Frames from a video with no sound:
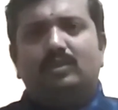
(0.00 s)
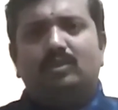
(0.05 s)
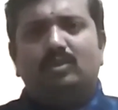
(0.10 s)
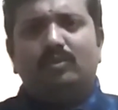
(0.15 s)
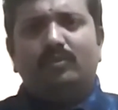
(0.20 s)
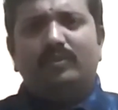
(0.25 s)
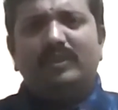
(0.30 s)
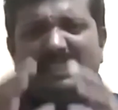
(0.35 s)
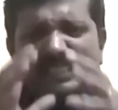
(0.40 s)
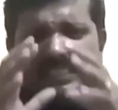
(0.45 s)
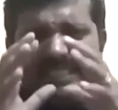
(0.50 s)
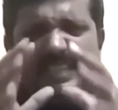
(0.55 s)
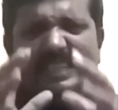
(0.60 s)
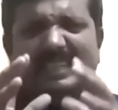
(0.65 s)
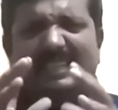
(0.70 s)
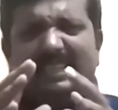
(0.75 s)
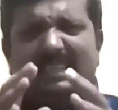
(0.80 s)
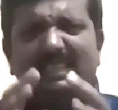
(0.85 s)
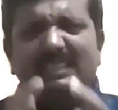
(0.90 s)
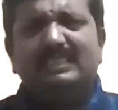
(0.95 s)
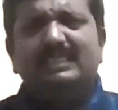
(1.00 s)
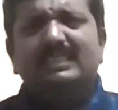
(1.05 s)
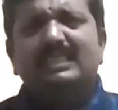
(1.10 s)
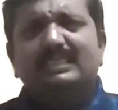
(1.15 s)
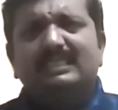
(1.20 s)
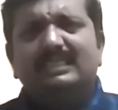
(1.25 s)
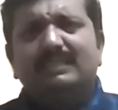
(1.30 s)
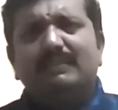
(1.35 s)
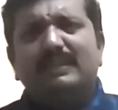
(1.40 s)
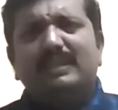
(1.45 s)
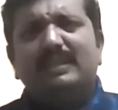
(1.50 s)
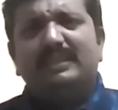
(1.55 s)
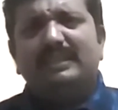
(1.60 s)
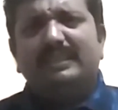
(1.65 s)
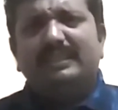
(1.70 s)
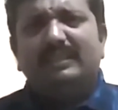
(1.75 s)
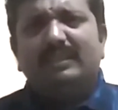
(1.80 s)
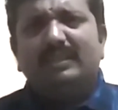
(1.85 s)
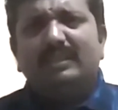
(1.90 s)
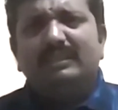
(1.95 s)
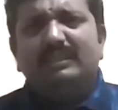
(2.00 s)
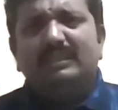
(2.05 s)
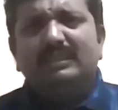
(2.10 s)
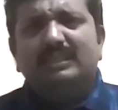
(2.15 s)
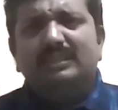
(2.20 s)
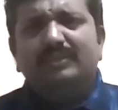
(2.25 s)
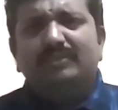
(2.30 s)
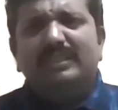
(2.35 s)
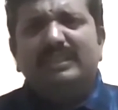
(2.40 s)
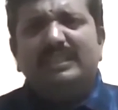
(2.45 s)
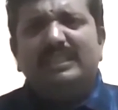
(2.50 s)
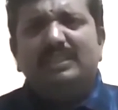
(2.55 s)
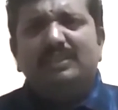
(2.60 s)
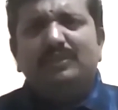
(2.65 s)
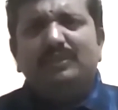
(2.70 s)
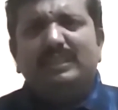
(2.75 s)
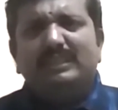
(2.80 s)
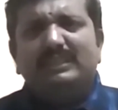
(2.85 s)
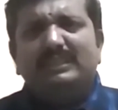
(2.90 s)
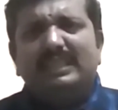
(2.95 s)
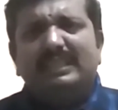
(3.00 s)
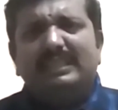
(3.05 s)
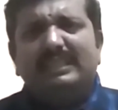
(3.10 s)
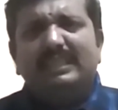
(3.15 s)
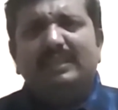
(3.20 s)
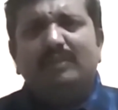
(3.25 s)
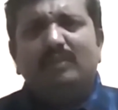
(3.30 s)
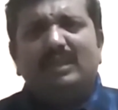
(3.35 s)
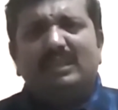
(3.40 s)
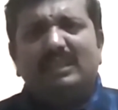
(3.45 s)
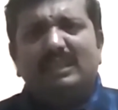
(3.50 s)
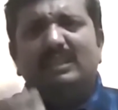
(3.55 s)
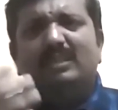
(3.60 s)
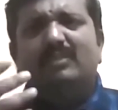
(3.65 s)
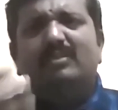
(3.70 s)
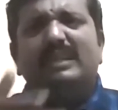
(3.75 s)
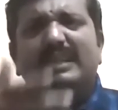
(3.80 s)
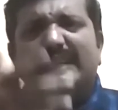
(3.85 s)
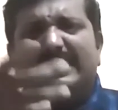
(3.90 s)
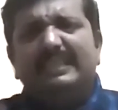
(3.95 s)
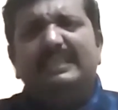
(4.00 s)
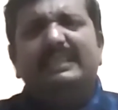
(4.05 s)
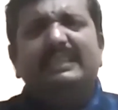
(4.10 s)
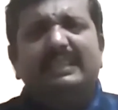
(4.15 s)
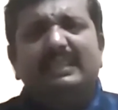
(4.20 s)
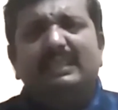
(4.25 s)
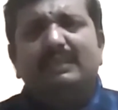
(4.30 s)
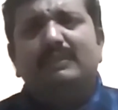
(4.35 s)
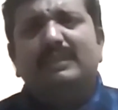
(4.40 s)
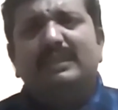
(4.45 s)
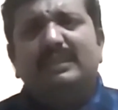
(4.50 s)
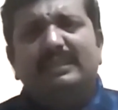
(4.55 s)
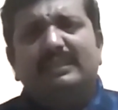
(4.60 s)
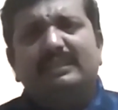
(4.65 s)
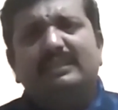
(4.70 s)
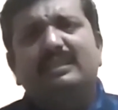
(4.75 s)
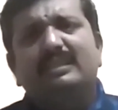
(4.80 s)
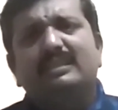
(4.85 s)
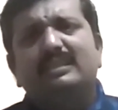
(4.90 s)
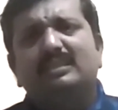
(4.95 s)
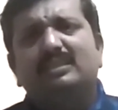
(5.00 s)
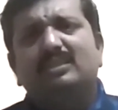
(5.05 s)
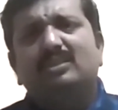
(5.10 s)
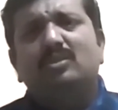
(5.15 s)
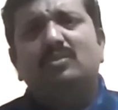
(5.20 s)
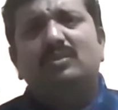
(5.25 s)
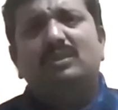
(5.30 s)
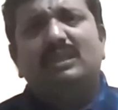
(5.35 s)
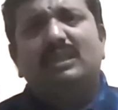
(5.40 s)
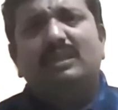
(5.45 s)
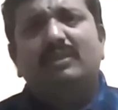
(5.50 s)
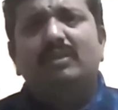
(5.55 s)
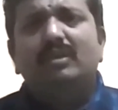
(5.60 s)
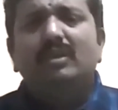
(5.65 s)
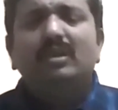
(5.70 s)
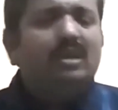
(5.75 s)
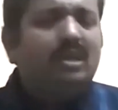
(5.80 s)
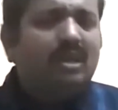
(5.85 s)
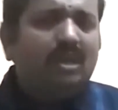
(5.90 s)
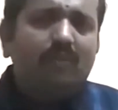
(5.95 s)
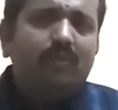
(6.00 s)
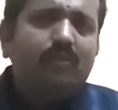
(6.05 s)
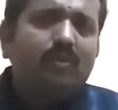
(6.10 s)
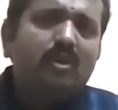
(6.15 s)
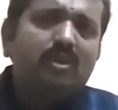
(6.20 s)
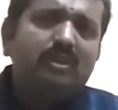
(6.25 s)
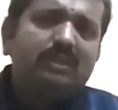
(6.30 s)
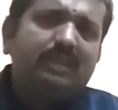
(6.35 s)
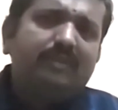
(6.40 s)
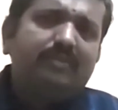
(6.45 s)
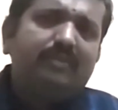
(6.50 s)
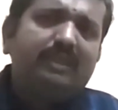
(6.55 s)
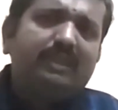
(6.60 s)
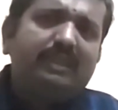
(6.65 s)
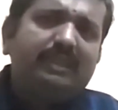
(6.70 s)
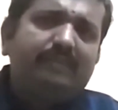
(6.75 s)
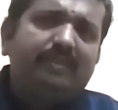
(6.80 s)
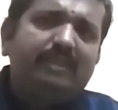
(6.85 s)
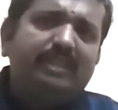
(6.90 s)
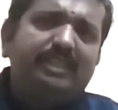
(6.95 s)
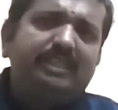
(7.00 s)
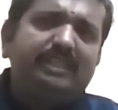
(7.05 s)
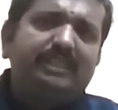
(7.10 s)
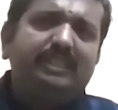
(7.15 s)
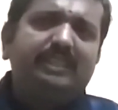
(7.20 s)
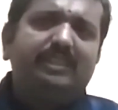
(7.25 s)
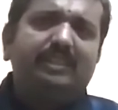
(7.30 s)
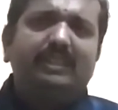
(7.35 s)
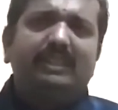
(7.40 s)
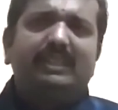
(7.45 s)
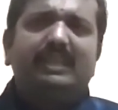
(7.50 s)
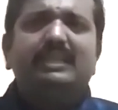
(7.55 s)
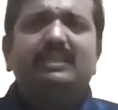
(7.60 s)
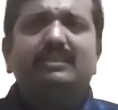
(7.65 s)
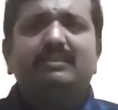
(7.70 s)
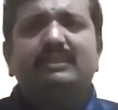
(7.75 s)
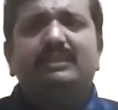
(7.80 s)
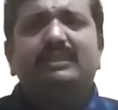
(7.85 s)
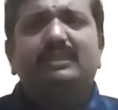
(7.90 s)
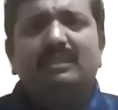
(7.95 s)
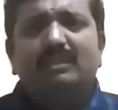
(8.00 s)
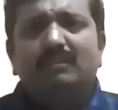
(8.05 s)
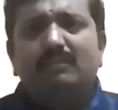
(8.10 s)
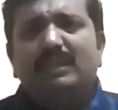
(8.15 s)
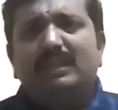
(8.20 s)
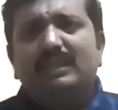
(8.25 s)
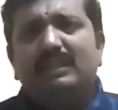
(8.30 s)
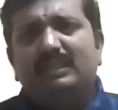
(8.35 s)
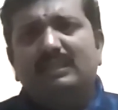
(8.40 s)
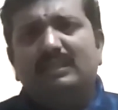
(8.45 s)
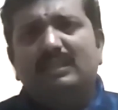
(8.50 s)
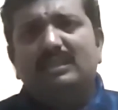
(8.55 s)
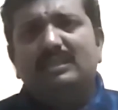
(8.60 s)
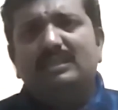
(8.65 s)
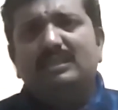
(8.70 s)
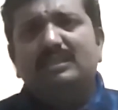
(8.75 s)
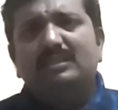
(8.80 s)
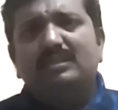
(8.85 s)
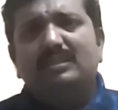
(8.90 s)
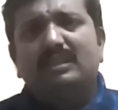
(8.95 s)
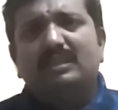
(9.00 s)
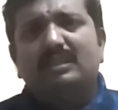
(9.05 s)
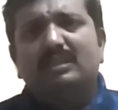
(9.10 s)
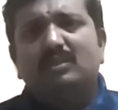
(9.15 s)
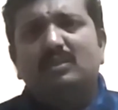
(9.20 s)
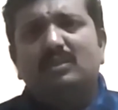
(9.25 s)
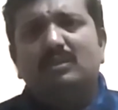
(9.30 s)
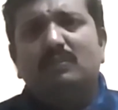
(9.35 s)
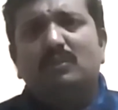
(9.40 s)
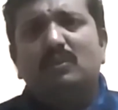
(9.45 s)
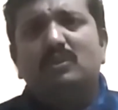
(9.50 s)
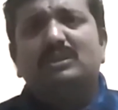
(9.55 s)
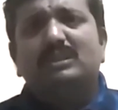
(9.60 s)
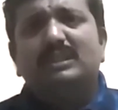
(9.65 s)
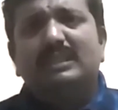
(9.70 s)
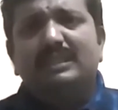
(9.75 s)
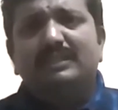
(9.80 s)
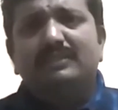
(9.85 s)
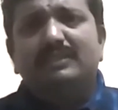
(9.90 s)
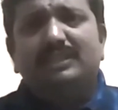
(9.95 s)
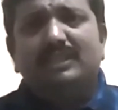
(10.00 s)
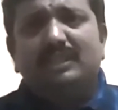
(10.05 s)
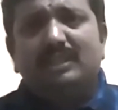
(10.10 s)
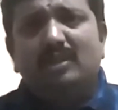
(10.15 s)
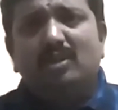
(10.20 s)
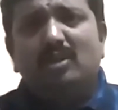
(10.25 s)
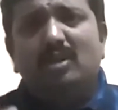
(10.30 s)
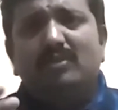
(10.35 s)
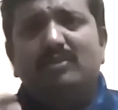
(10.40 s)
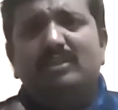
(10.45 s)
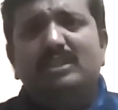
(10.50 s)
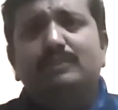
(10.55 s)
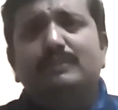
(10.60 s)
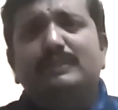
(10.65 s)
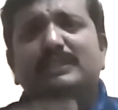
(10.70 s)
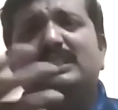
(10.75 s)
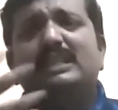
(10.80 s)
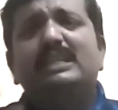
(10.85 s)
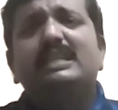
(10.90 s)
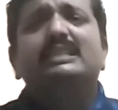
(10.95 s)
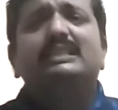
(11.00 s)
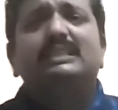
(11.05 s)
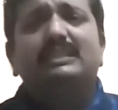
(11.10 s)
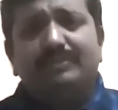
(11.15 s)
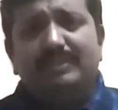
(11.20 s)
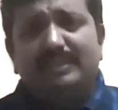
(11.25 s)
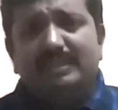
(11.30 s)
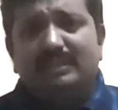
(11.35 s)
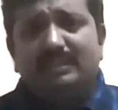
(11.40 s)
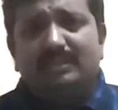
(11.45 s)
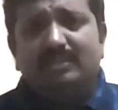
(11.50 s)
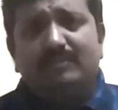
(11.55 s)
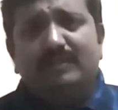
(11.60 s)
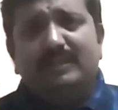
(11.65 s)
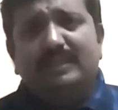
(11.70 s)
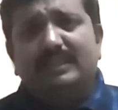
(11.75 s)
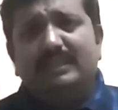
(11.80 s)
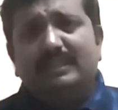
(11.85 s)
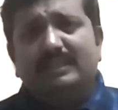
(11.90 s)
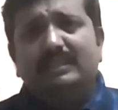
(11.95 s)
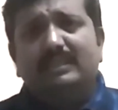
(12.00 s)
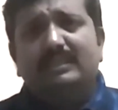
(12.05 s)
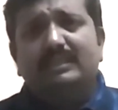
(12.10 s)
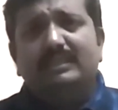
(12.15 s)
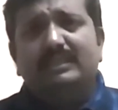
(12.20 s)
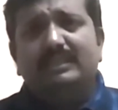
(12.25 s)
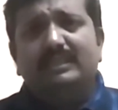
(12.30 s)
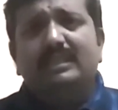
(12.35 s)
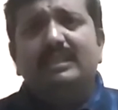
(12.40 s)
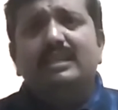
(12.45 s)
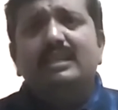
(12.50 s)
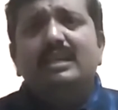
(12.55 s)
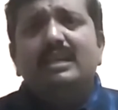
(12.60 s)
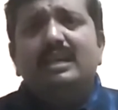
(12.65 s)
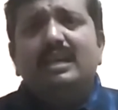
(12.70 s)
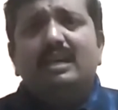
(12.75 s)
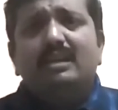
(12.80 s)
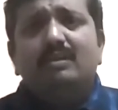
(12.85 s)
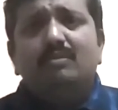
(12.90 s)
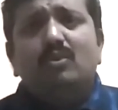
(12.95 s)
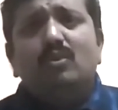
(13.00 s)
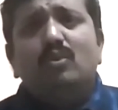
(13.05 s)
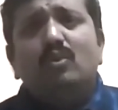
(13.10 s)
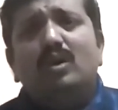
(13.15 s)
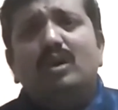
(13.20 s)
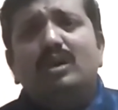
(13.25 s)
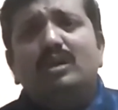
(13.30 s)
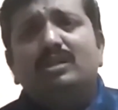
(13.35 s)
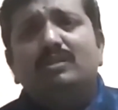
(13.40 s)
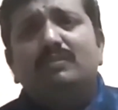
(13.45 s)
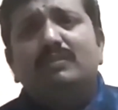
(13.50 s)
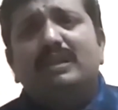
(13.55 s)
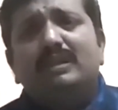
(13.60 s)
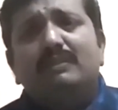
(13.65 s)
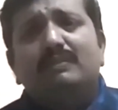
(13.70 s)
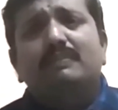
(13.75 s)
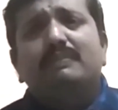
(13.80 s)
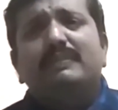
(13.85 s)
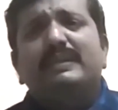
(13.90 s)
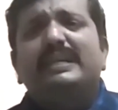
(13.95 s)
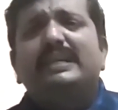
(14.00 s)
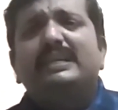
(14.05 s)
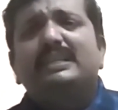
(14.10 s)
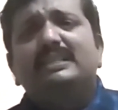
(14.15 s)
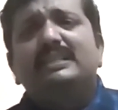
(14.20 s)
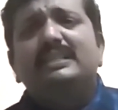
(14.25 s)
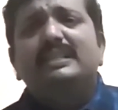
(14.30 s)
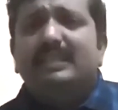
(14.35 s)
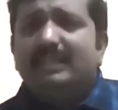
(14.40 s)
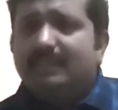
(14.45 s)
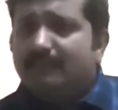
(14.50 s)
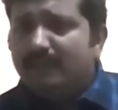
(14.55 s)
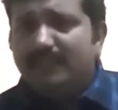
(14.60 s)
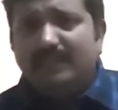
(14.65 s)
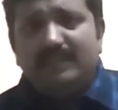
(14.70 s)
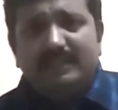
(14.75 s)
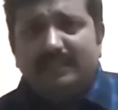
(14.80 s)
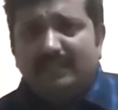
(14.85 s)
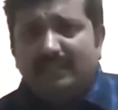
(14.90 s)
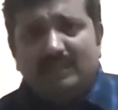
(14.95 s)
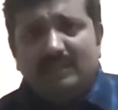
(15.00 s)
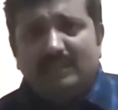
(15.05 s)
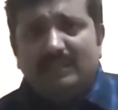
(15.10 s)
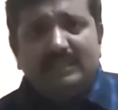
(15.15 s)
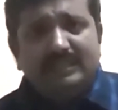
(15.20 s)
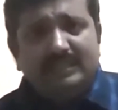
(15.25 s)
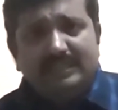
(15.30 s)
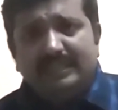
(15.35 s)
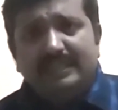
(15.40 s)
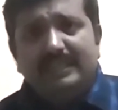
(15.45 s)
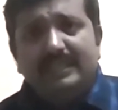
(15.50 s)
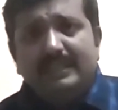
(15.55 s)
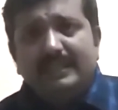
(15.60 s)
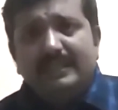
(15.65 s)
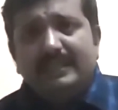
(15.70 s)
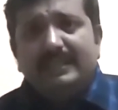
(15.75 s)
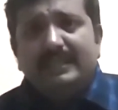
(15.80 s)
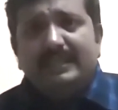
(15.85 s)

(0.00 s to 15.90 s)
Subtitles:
So which areas does a biotechnologist fit into exactly? What kind of career can a biotechnologist hope to have? Of course, after finishing your graduation in biotechnology, you can do a post-graduation in one of the specialized fields of biotechnology and move on to become a PhD in biotechnology.